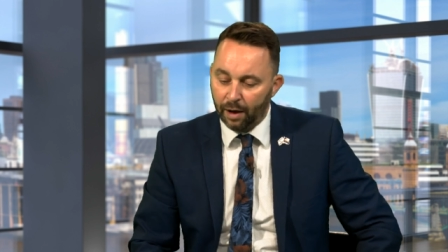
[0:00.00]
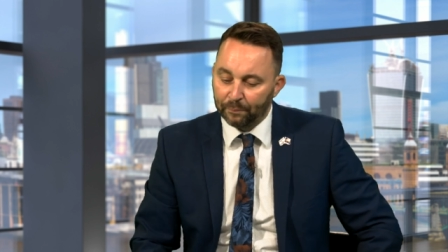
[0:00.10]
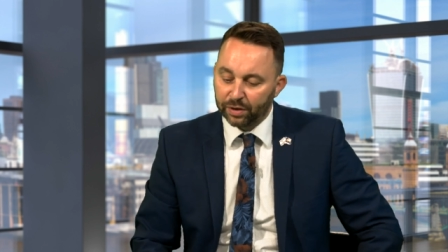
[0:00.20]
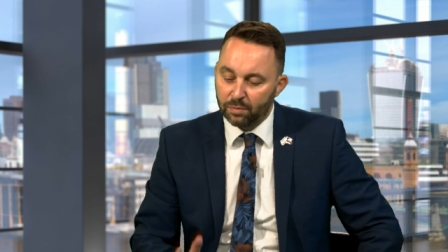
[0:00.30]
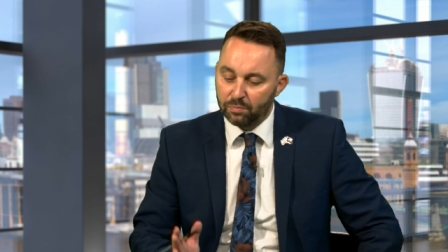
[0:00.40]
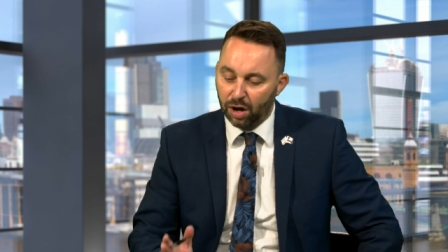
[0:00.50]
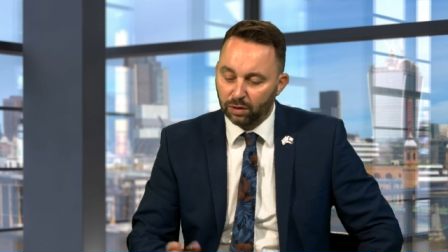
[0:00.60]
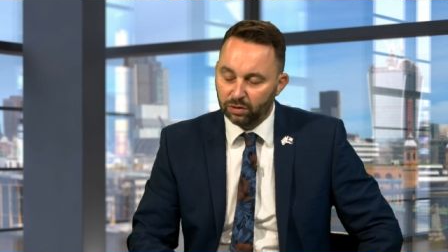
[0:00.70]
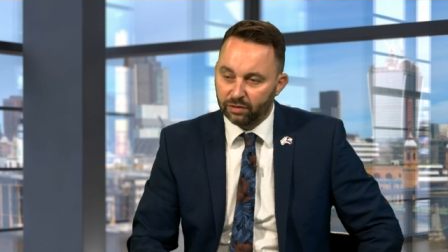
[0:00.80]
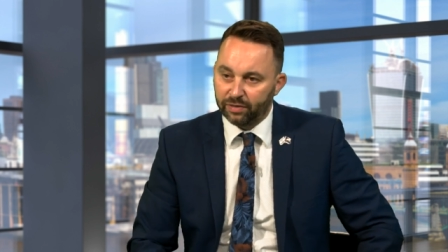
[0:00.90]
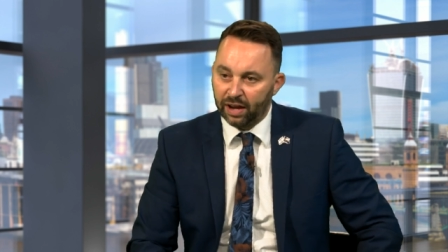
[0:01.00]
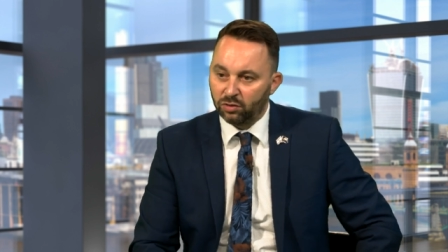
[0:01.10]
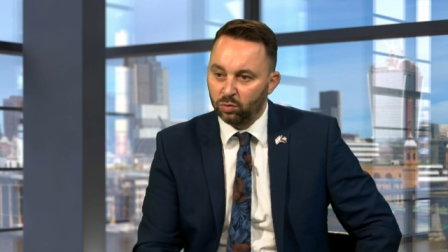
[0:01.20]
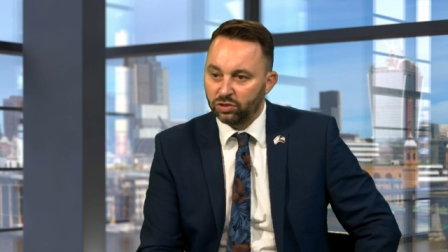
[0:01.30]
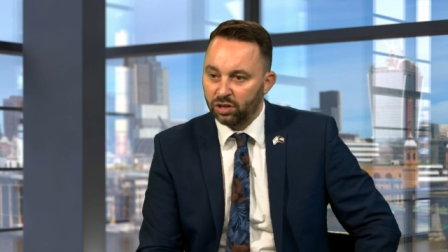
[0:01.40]
combined with the fact
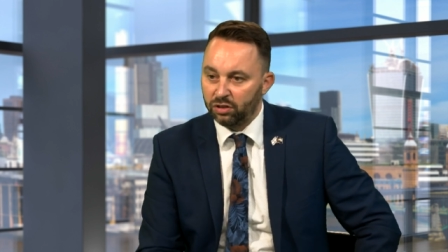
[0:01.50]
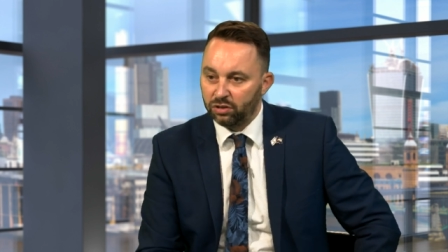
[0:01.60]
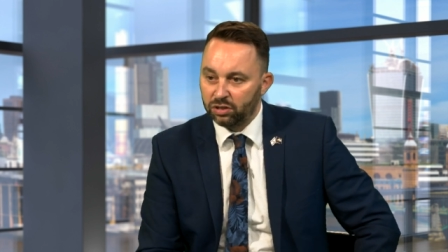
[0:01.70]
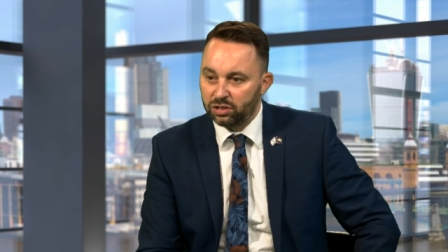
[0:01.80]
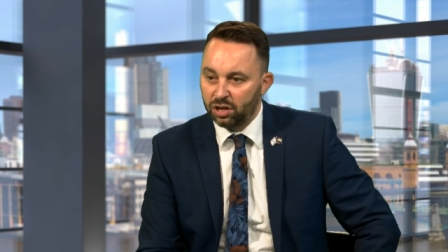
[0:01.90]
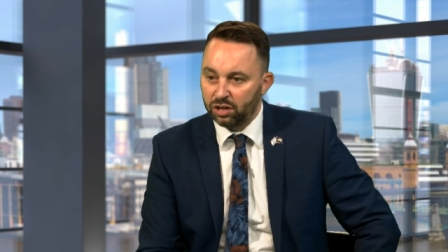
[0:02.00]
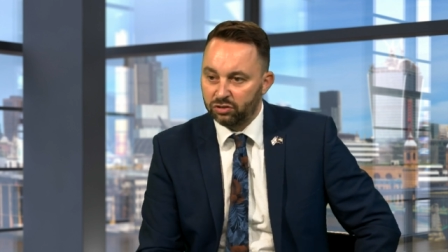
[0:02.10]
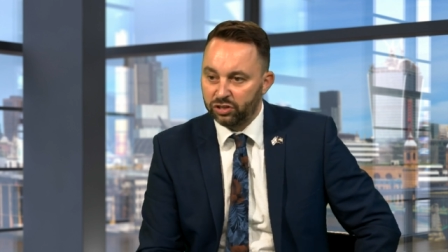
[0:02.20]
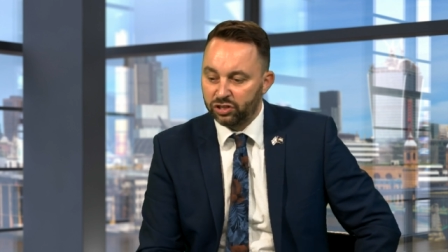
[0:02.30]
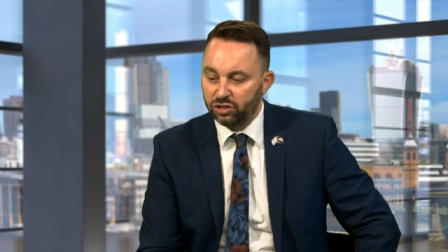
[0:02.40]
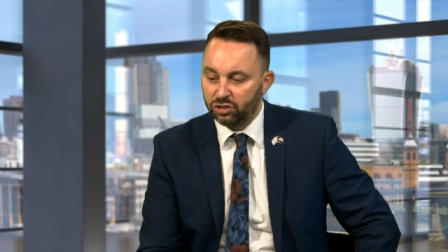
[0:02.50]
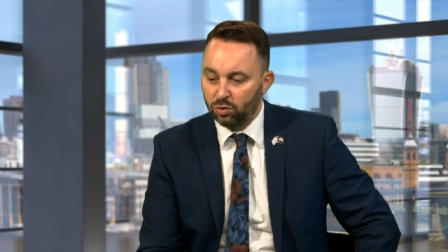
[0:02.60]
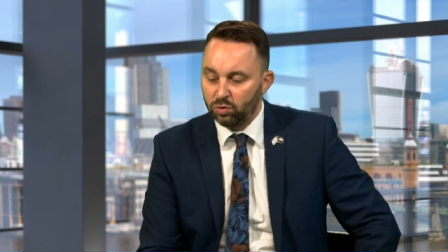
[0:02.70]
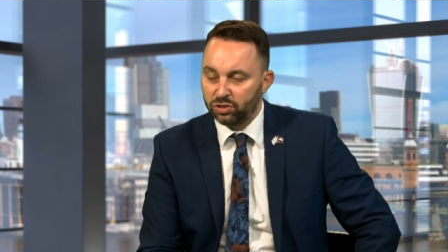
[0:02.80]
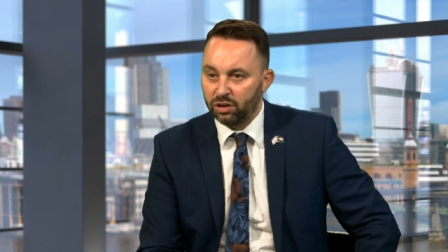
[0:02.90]
also that Christians are
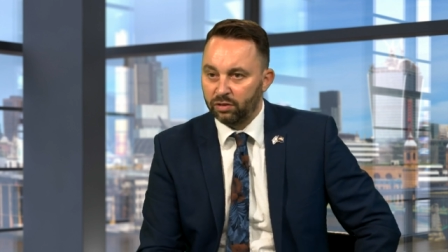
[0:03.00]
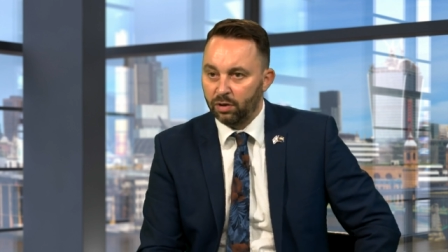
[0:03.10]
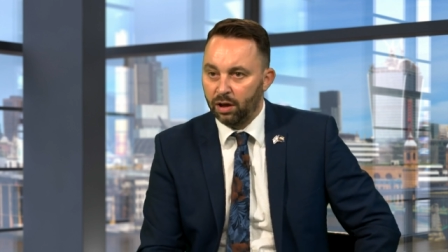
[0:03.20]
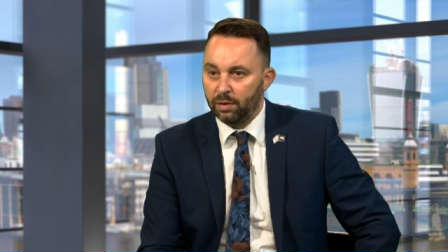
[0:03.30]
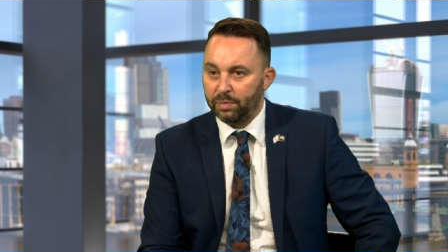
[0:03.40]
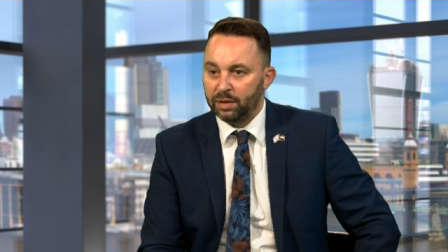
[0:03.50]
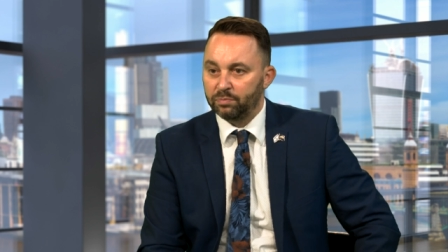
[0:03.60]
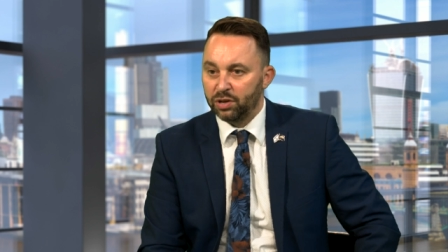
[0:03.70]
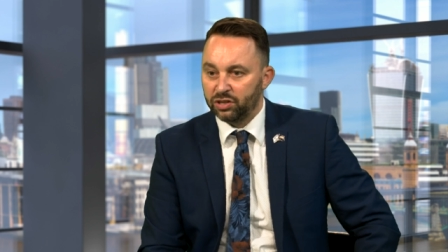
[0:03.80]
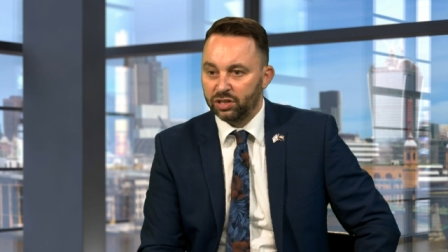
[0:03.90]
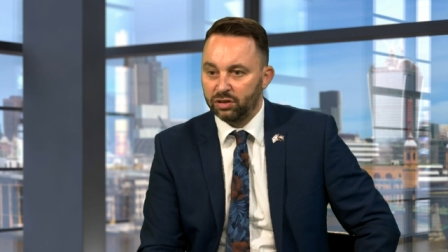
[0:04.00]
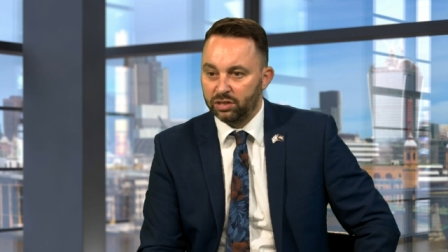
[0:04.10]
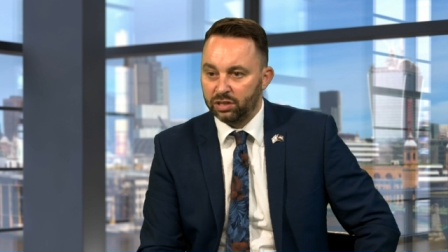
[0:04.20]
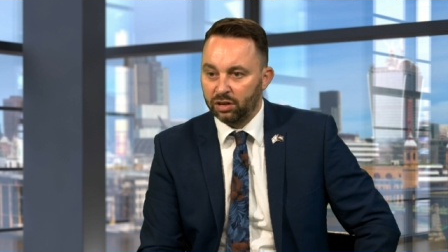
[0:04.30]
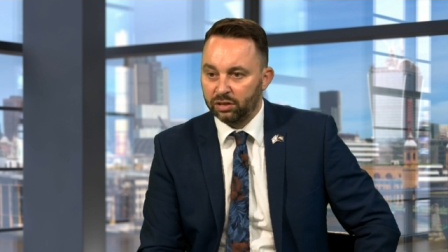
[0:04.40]
also being
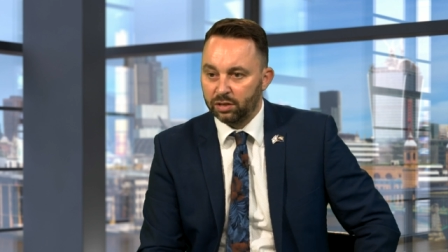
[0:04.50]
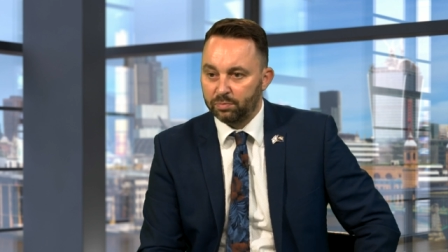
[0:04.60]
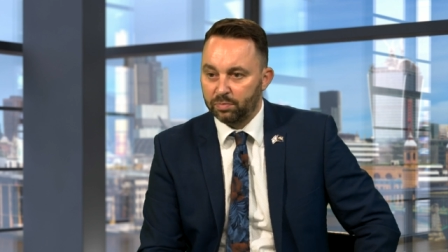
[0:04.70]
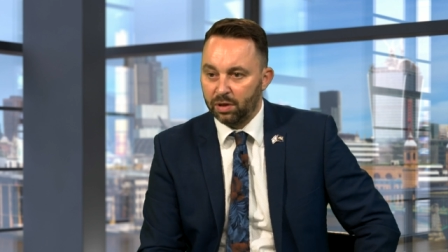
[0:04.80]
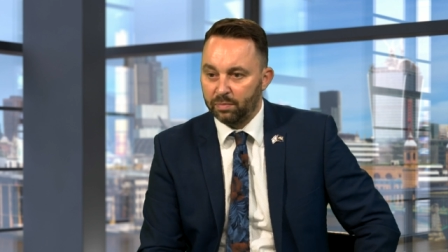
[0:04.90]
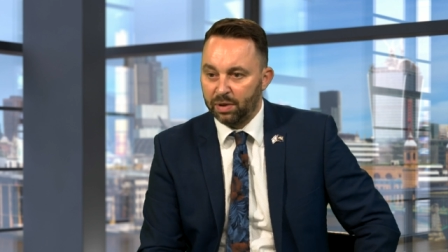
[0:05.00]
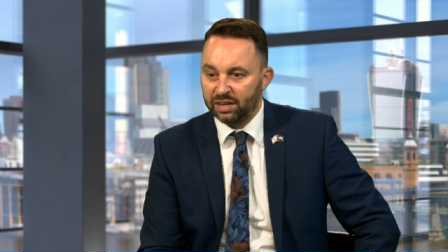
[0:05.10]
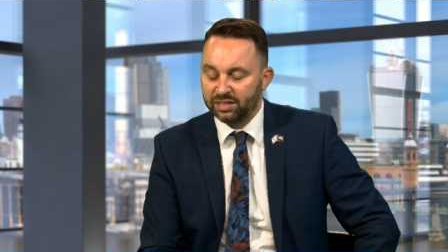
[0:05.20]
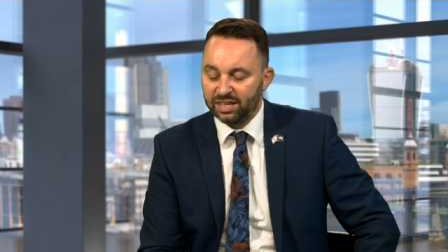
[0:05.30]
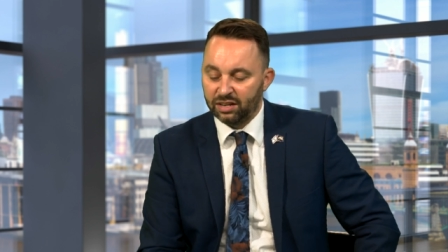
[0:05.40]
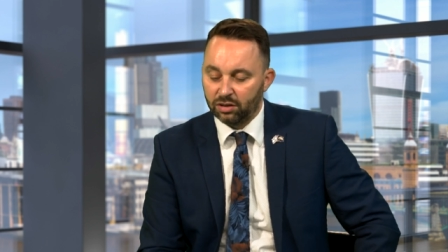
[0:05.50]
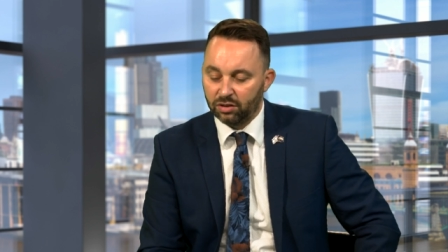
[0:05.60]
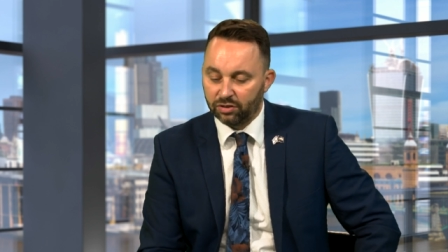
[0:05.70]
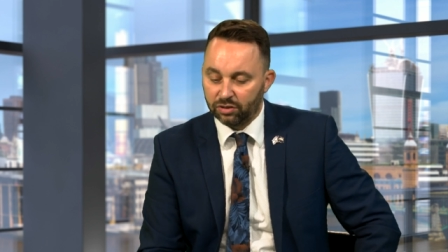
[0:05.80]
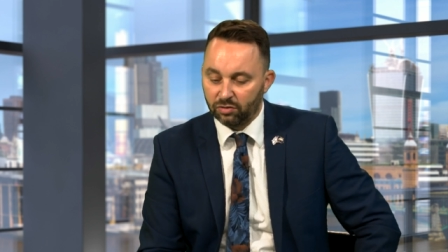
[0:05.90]
persecuted under the Palestinian
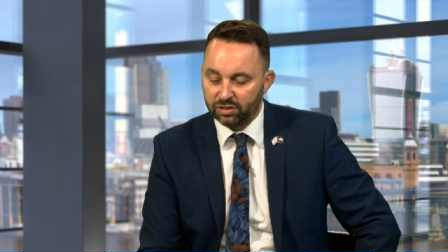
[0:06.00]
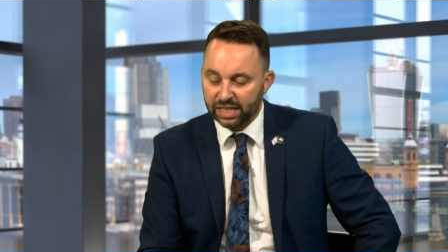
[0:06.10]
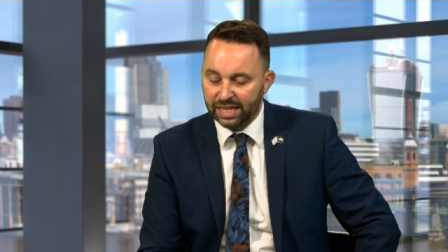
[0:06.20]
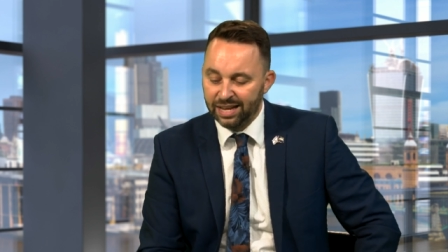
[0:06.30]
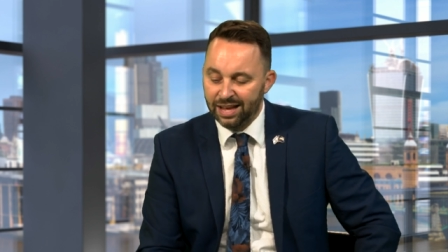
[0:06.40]
Authority.